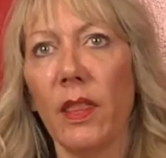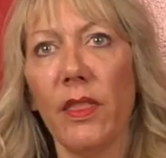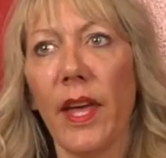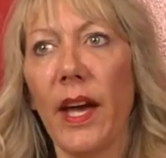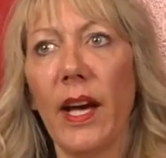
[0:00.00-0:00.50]

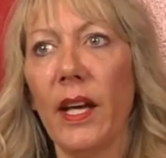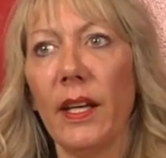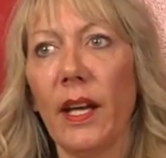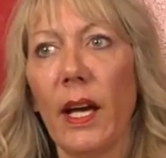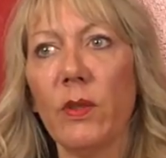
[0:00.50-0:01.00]

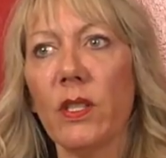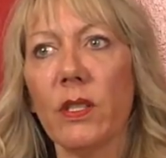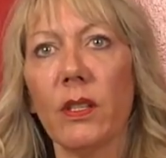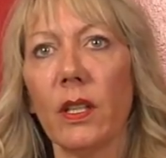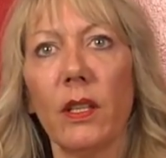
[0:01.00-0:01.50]
that I was
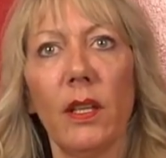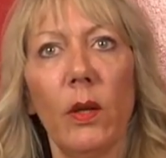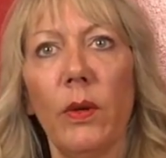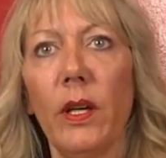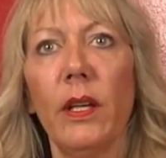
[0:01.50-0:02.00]
just like, you
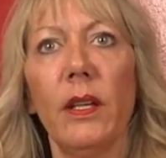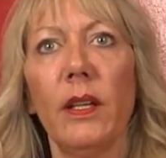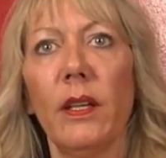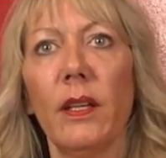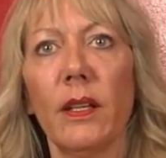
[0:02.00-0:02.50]
know what?
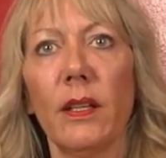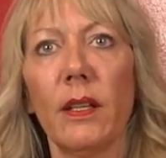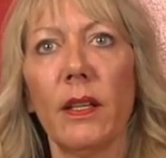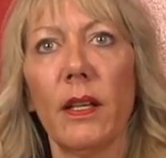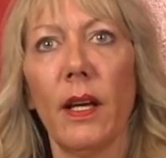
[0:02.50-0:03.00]

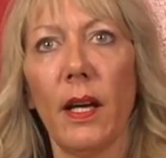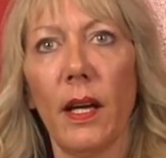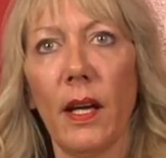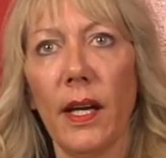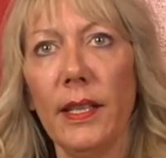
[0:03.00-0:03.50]

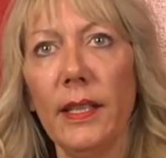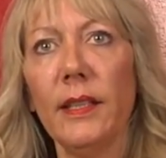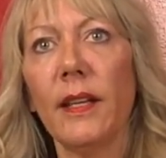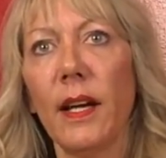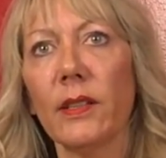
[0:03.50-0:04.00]
I need
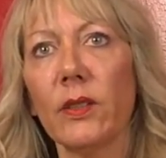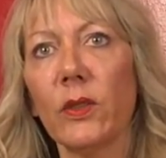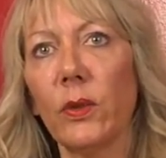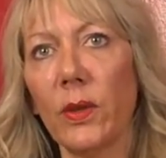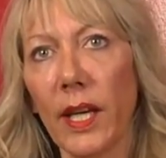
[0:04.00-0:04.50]
a doctor
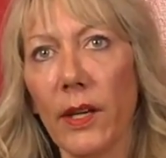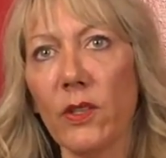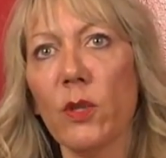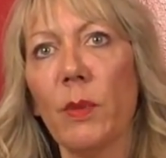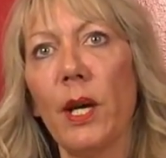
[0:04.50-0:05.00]
who
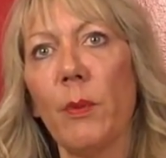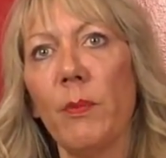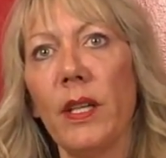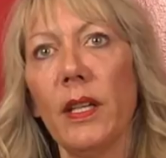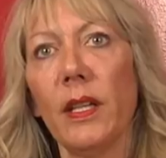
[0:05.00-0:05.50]
cares about
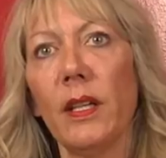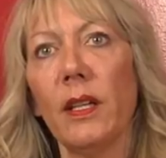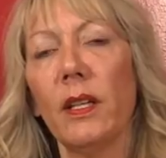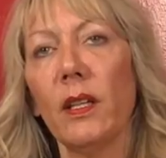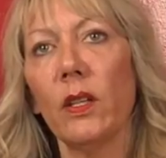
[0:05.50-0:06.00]
me,
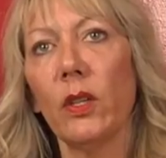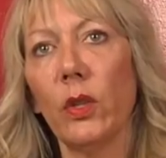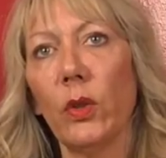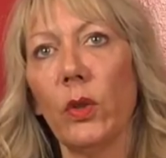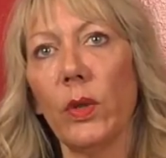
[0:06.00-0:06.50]

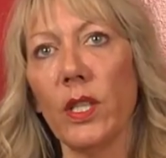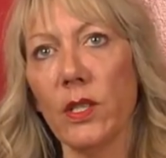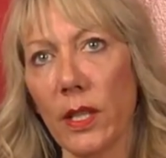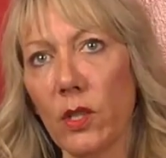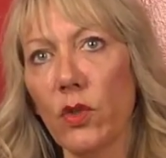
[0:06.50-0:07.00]
who
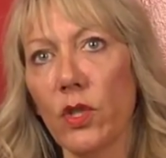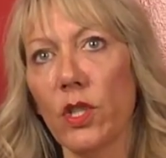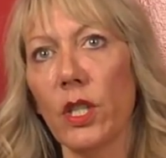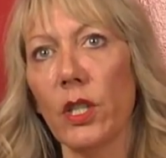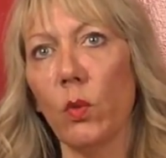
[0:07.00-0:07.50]
is
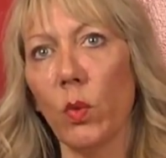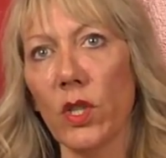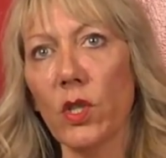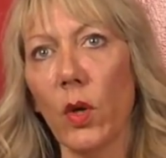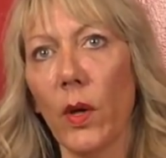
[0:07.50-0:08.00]
interested in
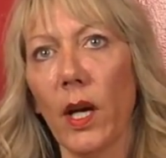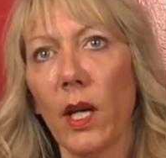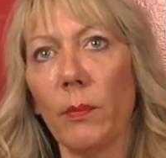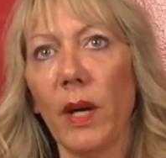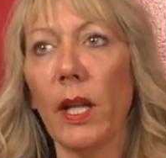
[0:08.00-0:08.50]
what's going
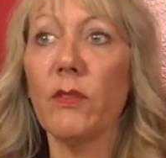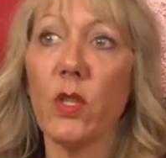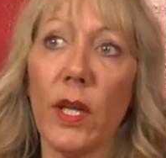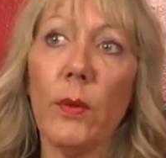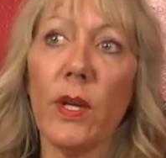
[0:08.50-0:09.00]
on in my life.
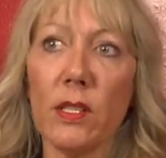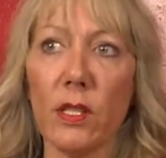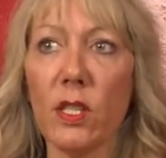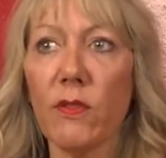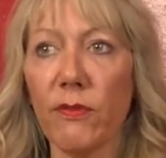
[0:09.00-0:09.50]
So anyways,
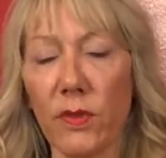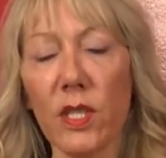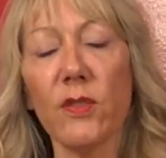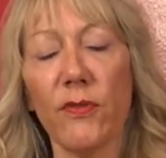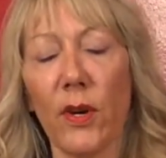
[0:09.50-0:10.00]

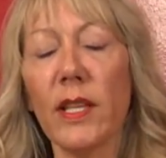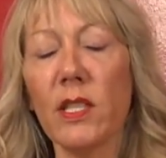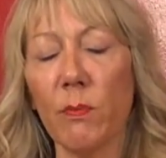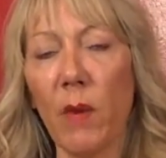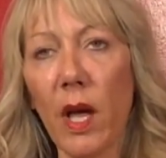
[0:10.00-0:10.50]
this
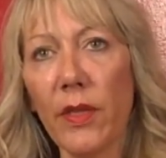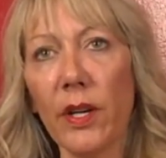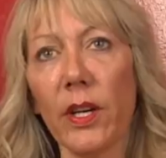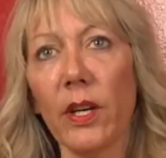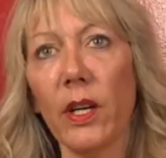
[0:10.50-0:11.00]
friend's
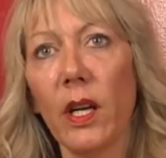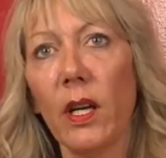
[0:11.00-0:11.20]
mother